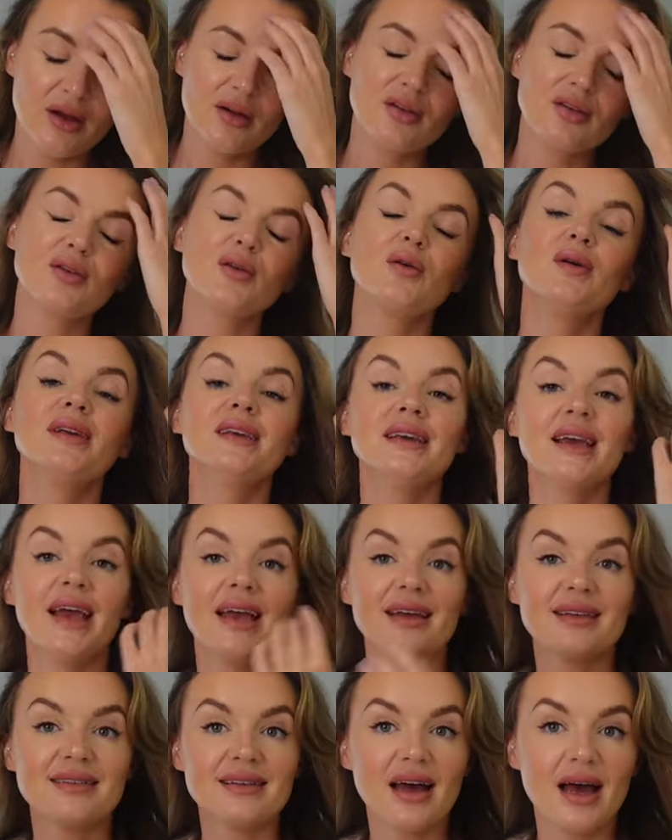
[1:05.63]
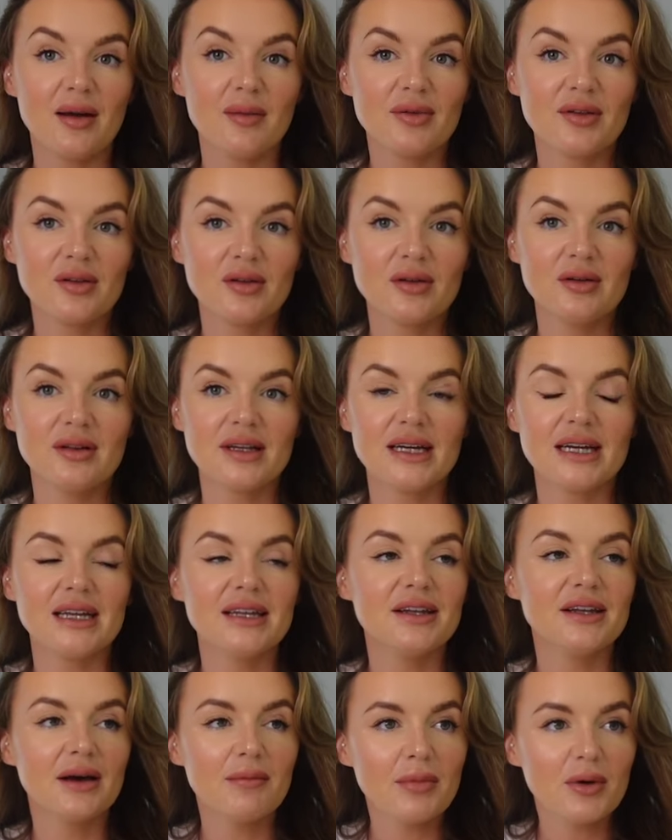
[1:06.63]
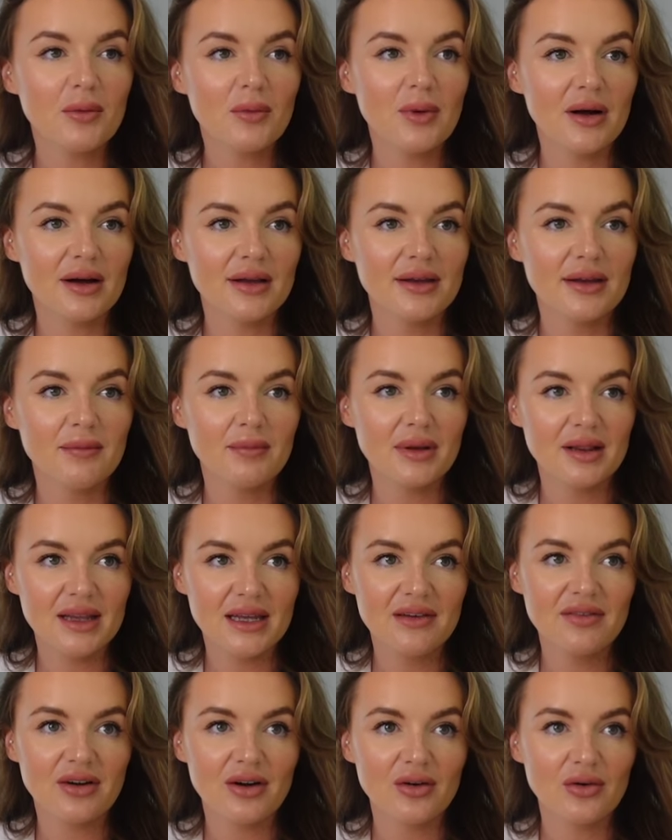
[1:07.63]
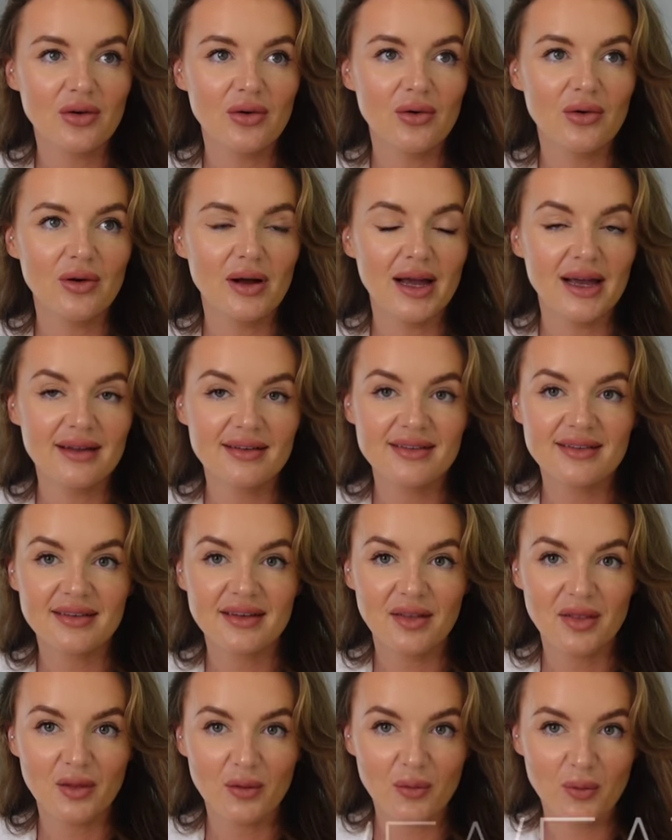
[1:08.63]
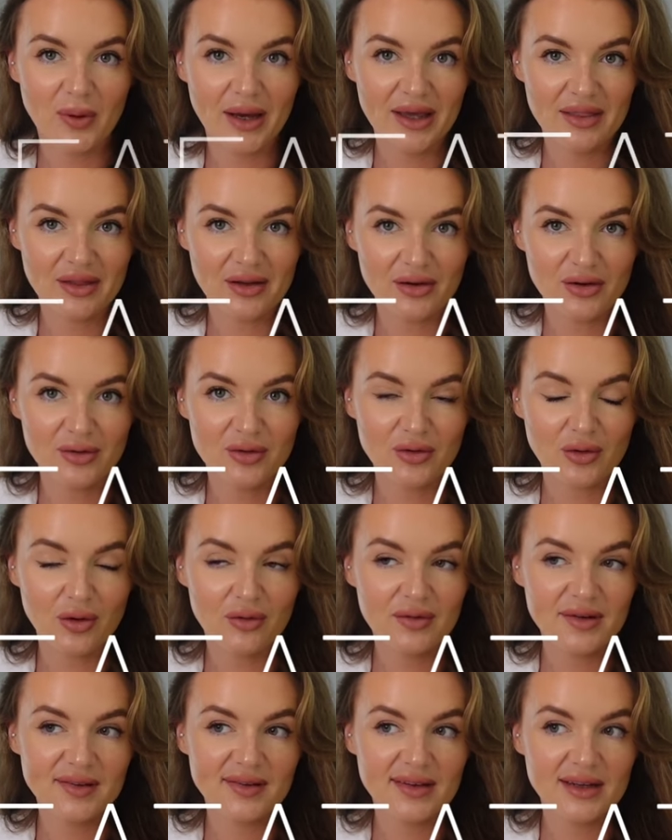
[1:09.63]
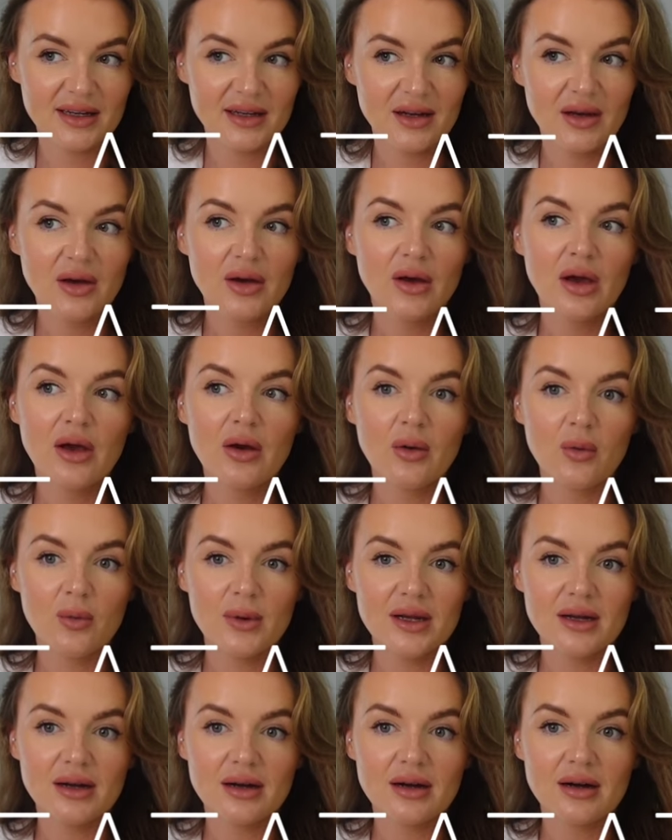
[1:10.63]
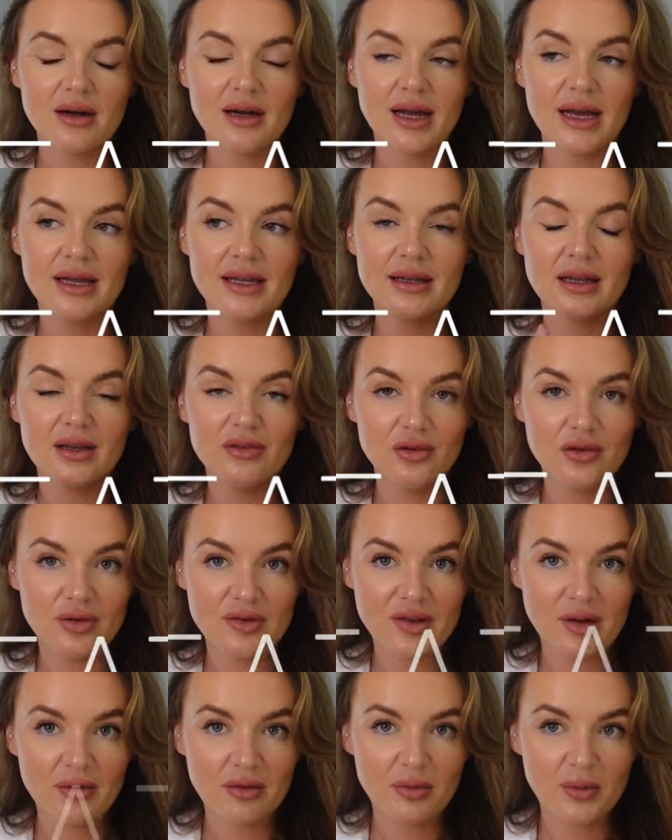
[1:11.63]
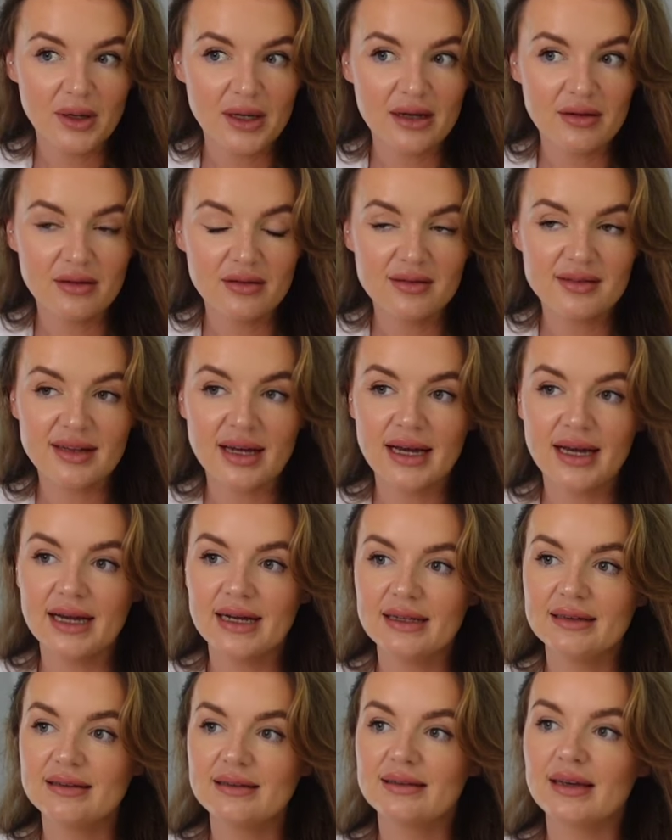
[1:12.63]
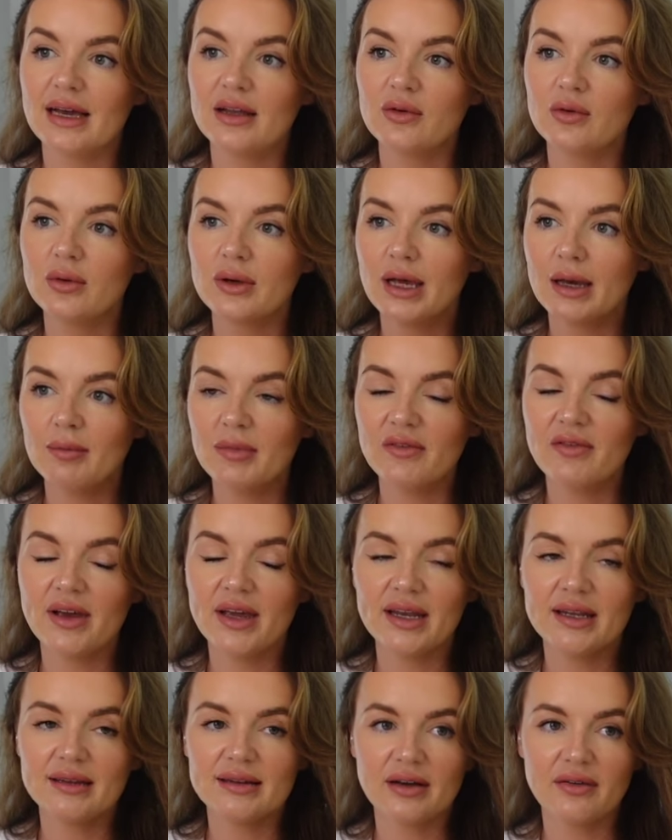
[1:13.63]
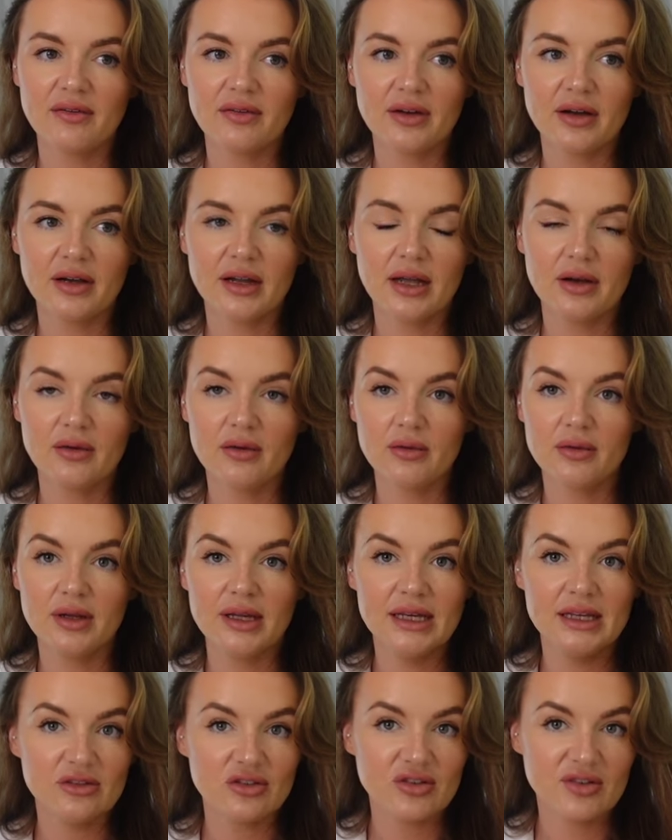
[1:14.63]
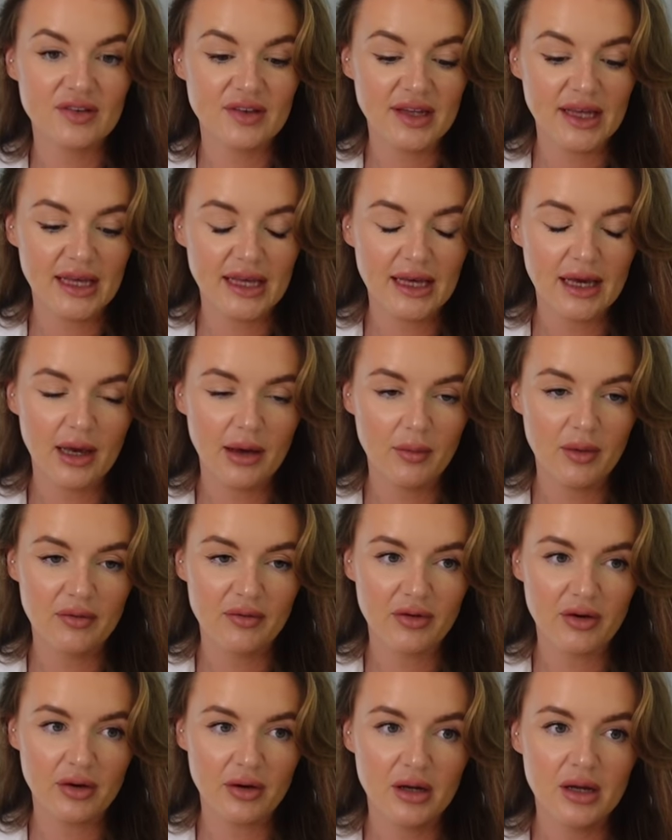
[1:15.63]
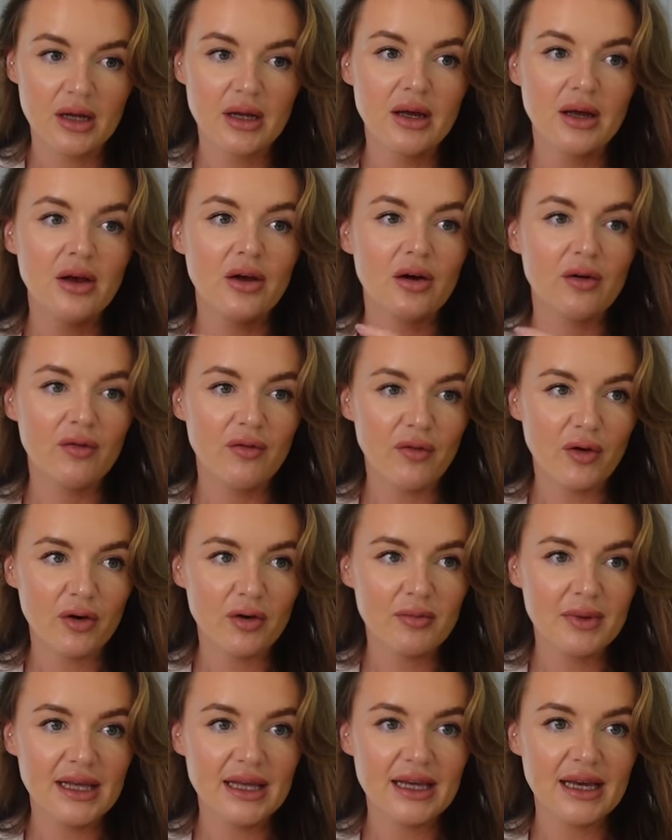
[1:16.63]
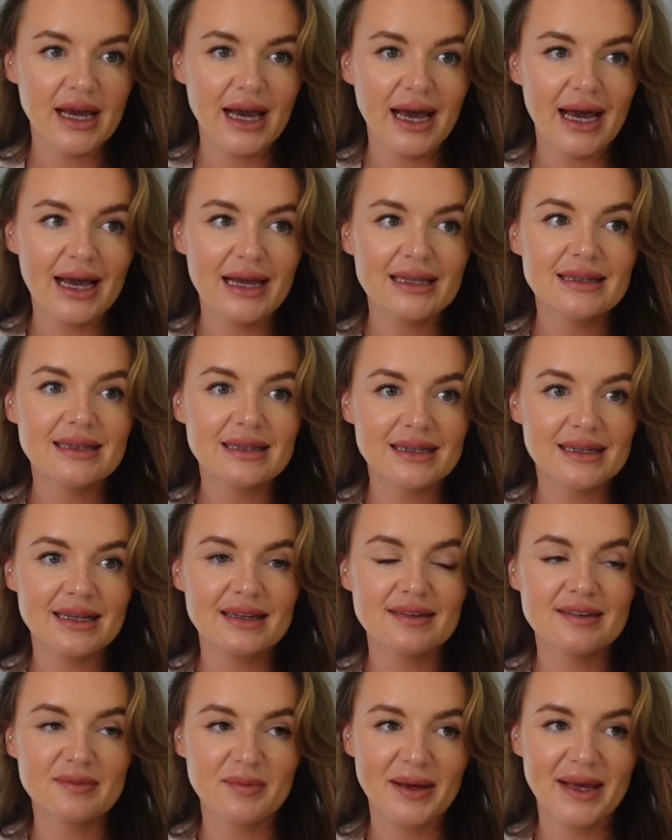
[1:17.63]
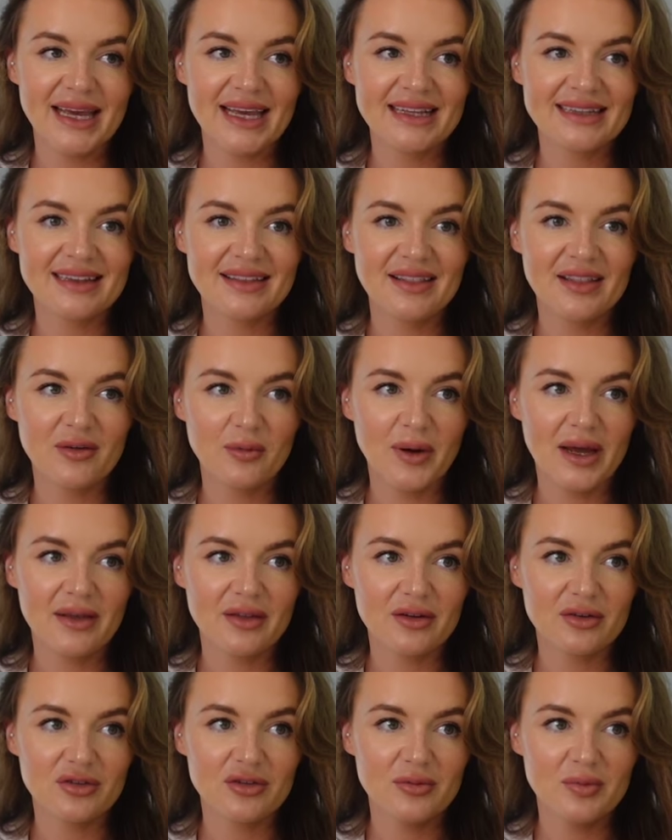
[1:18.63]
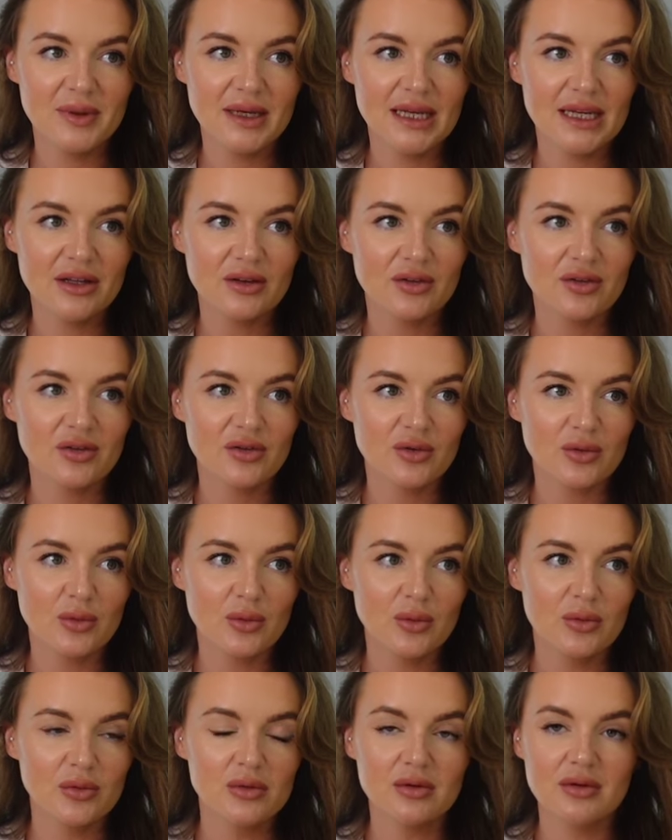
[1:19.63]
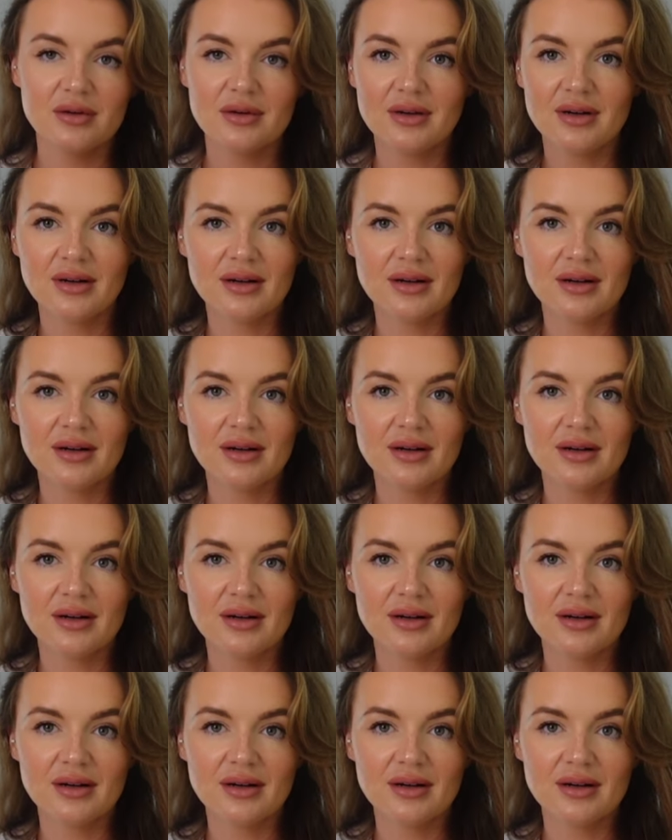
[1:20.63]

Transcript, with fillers: So yes, absolutely. Number one, believe it or not, is the weather. So obviously we are in New South Wales and I know it can be very different in each state. However, for me, I didn't expect the weather to be so